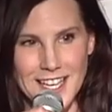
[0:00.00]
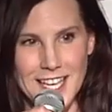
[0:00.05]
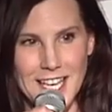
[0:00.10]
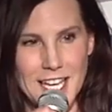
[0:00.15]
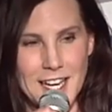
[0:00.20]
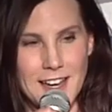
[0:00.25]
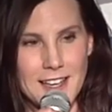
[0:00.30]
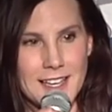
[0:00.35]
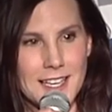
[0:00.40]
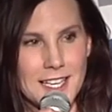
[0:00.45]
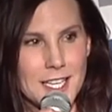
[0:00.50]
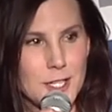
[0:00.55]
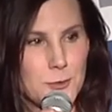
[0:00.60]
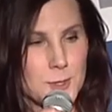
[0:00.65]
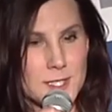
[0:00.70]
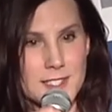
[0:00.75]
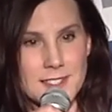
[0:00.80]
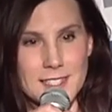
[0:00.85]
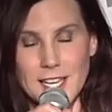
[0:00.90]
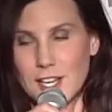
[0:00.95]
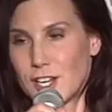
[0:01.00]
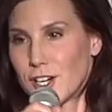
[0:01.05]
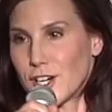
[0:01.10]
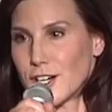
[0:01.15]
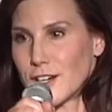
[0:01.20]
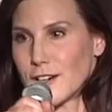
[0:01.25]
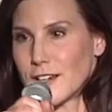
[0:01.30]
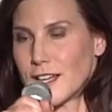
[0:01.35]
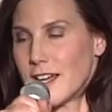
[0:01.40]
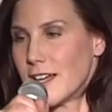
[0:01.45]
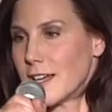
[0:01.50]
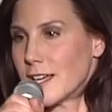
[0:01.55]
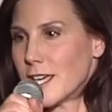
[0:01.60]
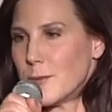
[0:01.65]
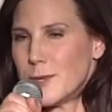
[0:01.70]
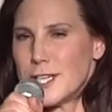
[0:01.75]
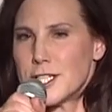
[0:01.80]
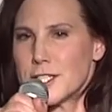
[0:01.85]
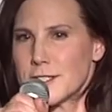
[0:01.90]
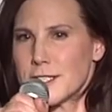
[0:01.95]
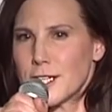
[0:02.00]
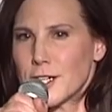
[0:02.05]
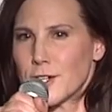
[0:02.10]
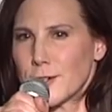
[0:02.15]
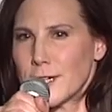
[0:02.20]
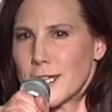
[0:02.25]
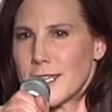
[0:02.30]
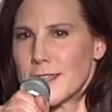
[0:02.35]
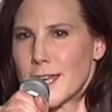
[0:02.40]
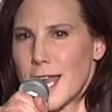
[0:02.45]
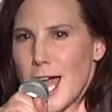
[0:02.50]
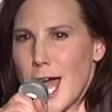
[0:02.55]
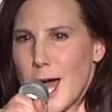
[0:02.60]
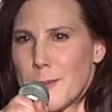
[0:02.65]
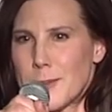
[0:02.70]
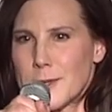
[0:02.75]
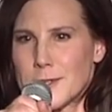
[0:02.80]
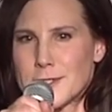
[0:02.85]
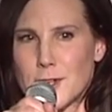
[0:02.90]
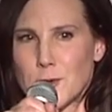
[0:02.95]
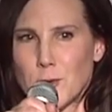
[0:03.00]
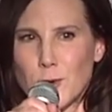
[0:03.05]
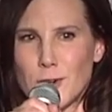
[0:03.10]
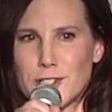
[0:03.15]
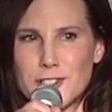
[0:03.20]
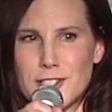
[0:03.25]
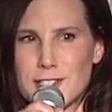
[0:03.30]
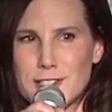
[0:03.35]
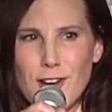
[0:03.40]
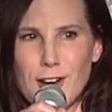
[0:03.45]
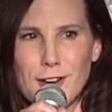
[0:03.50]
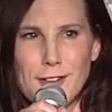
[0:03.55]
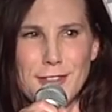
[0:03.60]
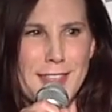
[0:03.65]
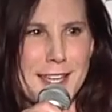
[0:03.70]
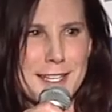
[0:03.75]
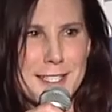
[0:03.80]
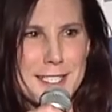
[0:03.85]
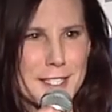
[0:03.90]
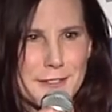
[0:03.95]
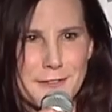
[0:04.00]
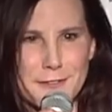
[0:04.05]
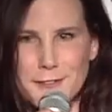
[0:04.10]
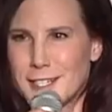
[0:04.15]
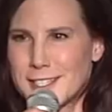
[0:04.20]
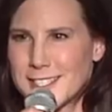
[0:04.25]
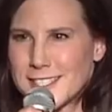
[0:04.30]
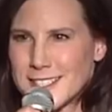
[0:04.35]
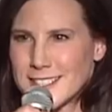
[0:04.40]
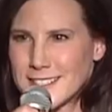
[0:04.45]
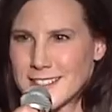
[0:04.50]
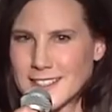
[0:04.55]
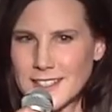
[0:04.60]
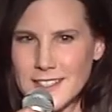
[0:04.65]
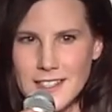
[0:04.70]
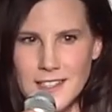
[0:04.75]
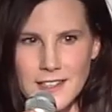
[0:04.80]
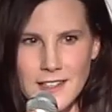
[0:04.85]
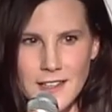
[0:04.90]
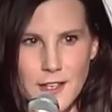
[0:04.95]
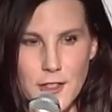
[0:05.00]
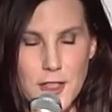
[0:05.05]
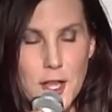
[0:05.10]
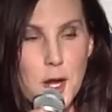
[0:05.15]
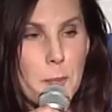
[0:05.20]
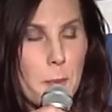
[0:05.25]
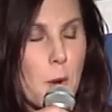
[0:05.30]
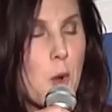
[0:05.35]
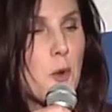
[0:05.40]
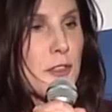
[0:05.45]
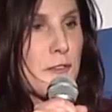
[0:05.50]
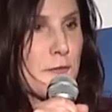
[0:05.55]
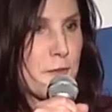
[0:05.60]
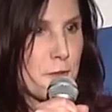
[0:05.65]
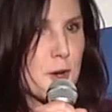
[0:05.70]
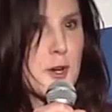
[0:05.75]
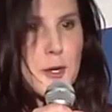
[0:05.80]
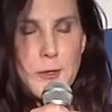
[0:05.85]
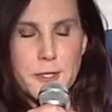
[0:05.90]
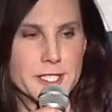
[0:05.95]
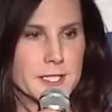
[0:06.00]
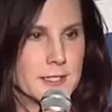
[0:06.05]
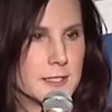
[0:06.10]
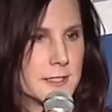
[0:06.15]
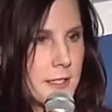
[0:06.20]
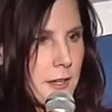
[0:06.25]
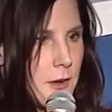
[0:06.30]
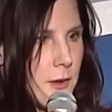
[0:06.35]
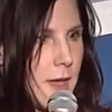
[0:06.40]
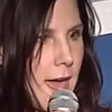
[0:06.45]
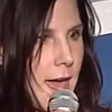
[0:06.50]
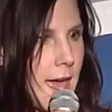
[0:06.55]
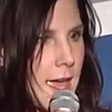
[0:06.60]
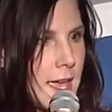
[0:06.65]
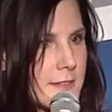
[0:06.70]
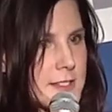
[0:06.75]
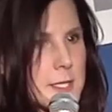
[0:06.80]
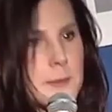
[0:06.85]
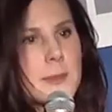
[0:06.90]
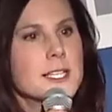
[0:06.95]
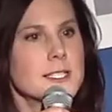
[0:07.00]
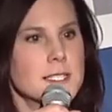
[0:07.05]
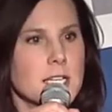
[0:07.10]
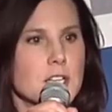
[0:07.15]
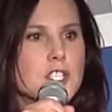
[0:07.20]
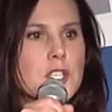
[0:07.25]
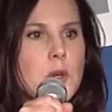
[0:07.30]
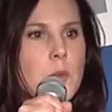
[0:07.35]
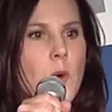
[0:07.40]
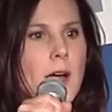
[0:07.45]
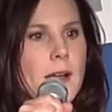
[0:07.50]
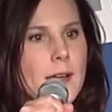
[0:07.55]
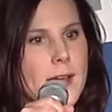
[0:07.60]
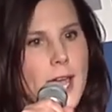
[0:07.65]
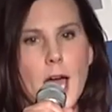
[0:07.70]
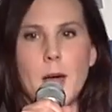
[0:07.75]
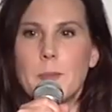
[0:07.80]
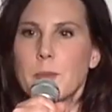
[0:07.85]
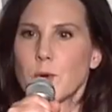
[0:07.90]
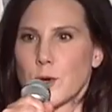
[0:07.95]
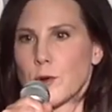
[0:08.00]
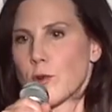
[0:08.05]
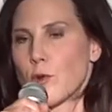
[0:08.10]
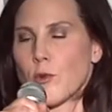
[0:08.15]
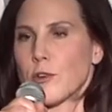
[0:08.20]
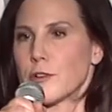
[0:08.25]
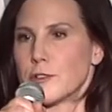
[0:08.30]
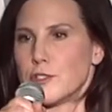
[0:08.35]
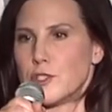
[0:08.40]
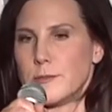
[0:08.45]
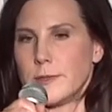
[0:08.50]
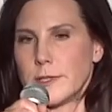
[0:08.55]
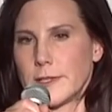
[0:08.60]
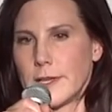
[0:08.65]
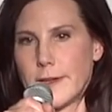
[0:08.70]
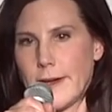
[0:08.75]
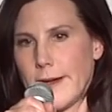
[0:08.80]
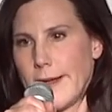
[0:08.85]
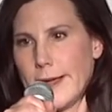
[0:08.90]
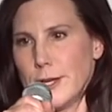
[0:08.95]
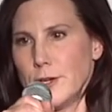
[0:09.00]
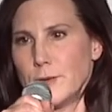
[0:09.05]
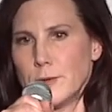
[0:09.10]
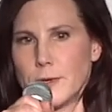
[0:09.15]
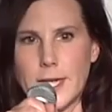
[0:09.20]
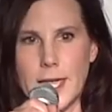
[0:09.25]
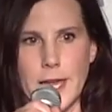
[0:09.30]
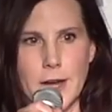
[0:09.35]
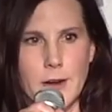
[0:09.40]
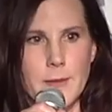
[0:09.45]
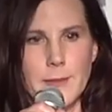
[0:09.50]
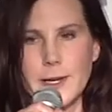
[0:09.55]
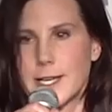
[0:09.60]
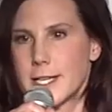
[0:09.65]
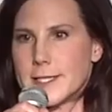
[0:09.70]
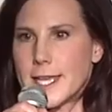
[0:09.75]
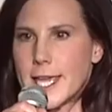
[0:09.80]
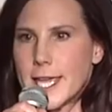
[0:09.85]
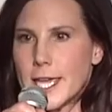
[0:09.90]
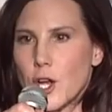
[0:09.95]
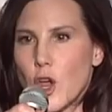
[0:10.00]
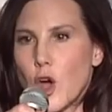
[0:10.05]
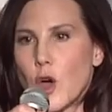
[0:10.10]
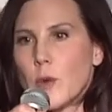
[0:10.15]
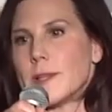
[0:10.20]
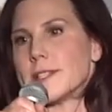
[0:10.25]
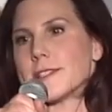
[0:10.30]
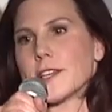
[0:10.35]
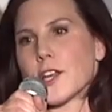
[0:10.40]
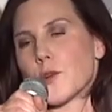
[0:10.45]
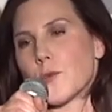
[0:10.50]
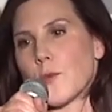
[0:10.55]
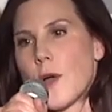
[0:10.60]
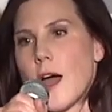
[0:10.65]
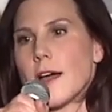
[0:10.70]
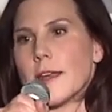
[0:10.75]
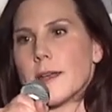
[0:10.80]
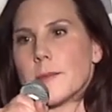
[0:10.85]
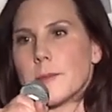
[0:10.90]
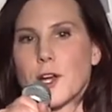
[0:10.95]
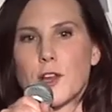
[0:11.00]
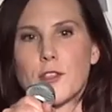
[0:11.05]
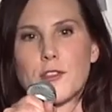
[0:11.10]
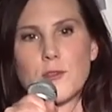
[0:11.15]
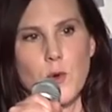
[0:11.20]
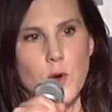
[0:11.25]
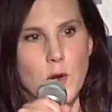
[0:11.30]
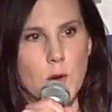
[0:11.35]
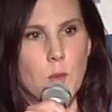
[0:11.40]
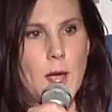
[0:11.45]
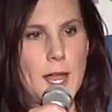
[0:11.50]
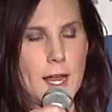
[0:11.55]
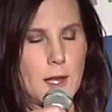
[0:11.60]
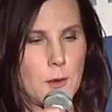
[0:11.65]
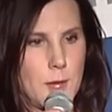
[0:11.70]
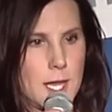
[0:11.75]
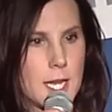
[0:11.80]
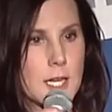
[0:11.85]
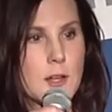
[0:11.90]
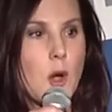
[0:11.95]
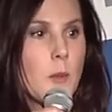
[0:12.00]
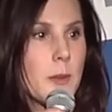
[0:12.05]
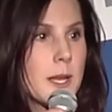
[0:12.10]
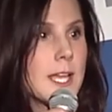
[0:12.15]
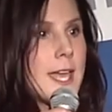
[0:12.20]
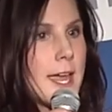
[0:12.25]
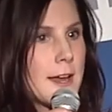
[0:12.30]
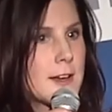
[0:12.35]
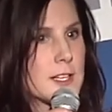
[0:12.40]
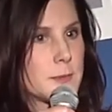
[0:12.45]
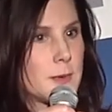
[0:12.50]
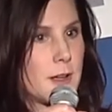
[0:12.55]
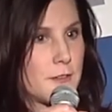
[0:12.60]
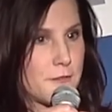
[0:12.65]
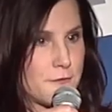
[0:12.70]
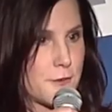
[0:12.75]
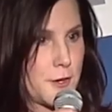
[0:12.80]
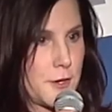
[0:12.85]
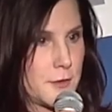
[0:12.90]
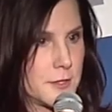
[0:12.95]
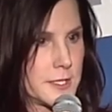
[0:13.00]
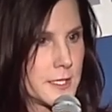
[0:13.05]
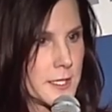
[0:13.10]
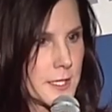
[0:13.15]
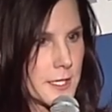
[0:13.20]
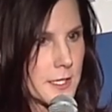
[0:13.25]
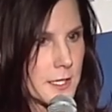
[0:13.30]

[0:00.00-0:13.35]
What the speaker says: And I will say to her, can we just agree that apples and oranges aren't that different? They're both fruit, okay? If somebody said, do you want an apple or an orange? You'd be like, I don't care. I'm gonna take it home, it's gonna rot, and I'm gonna throw it away in a week. Nobody cares about fruit.